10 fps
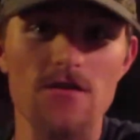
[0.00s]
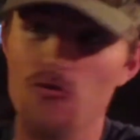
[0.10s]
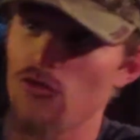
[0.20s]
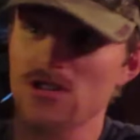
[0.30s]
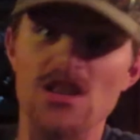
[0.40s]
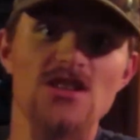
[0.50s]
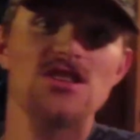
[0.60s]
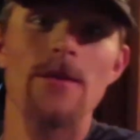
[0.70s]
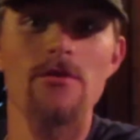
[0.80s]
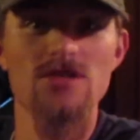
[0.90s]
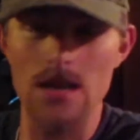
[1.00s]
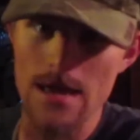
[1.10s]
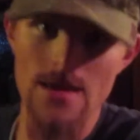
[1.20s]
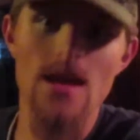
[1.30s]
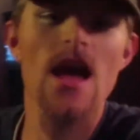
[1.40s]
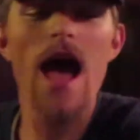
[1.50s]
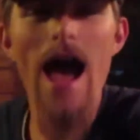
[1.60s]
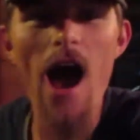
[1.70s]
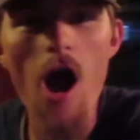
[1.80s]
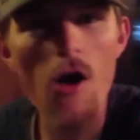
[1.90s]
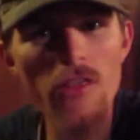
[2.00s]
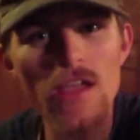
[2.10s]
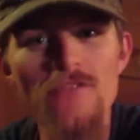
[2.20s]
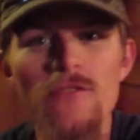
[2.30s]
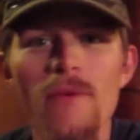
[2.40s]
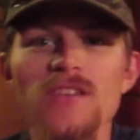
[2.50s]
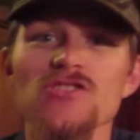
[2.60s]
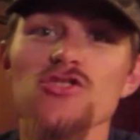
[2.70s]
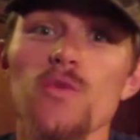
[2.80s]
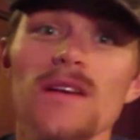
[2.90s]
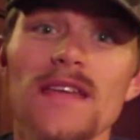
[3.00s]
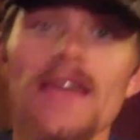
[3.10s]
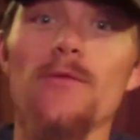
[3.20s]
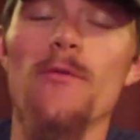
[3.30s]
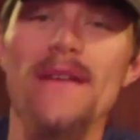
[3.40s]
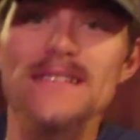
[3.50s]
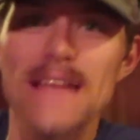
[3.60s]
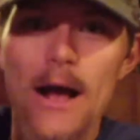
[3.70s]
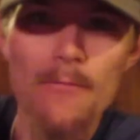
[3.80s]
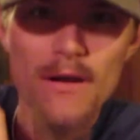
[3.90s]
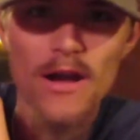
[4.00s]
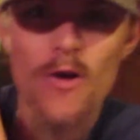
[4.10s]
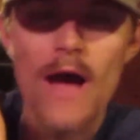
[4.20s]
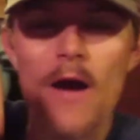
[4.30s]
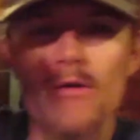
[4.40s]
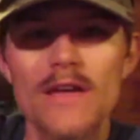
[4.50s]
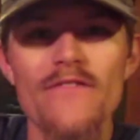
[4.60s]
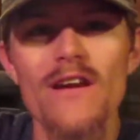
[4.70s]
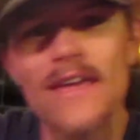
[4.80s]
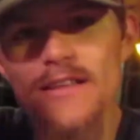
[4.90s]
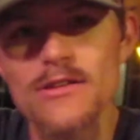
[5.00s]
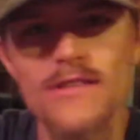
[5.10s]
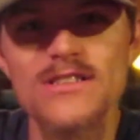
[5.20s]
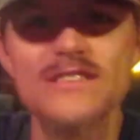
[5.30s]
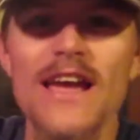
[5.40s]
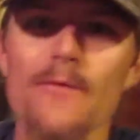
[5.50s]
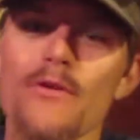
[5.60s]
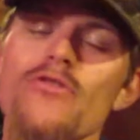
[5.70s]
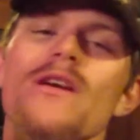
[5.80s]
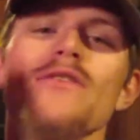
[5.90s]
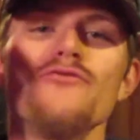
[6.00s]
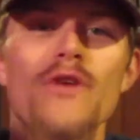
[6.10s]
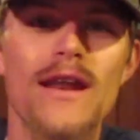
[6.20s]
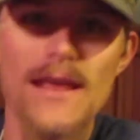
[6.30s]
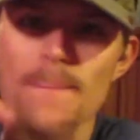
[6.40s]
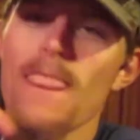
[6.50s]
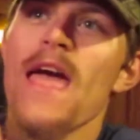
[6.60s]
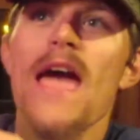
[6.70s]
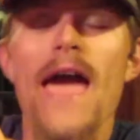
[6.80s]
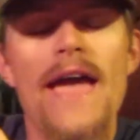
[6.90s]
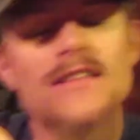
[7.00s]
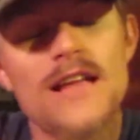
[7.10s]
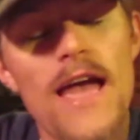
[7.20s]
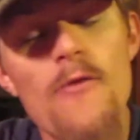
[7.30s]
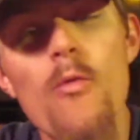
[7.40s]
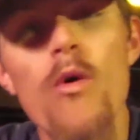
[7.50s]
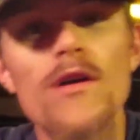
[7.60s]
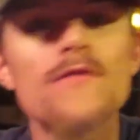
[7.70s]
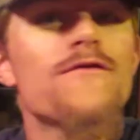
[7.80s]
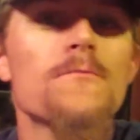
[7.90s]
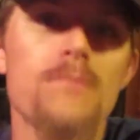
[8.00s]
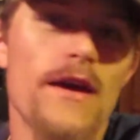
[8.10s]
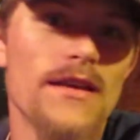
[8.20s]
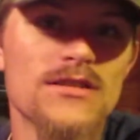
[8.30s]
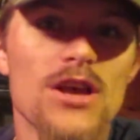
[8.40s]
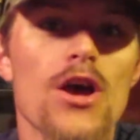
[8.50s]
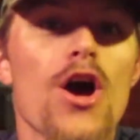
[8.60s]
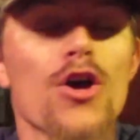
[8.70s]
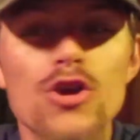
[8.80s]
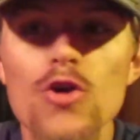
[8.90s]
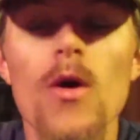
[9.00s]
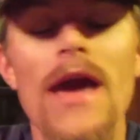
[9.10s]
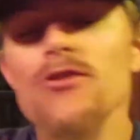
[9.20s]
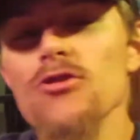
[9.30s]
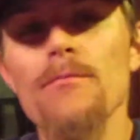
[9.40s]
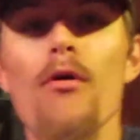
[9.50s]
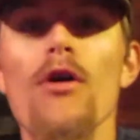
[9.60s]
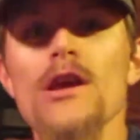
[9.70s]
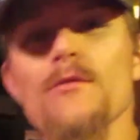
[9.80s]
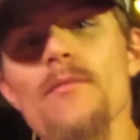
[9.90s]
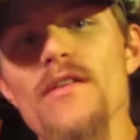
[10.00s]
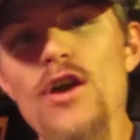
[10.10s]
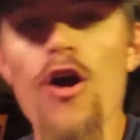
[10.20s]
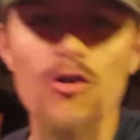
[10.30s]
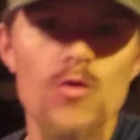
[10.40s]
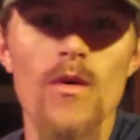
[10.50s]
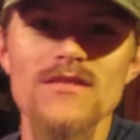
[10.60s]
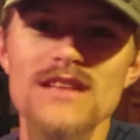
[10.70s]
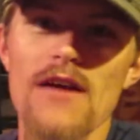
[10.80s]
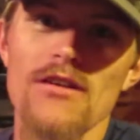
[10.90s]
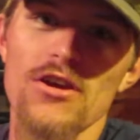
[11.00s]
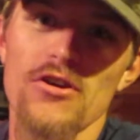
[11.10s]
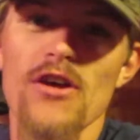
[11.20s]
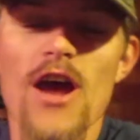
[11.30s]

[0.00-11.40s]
of Richland Chambers Lake. All the information you will need will be down below. I'll leave a link to the site where you can rent it. It's a wonderful place. You and your party will be the only ones out here.